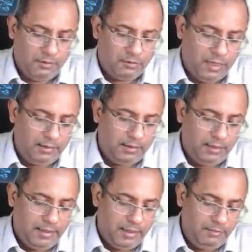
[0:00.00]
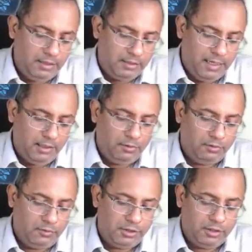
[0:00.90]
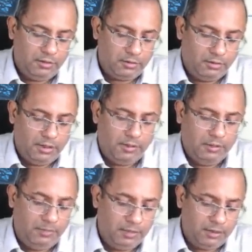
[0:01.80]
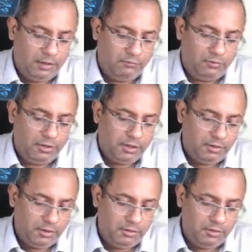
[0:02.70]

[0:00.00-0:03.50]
So either they can be standalone questions, or there can be a set of questions,